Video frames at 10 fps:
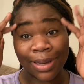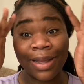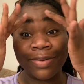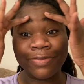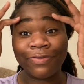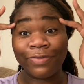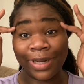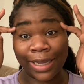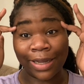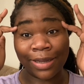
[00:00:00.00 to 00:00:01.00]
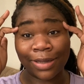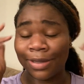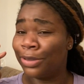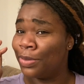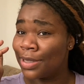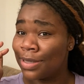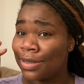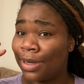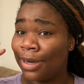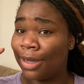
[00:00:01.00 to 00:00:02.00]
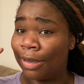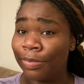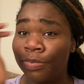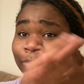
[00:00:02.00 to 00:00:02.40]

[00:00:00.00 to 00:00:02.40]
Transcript: fleek. Do we still say that?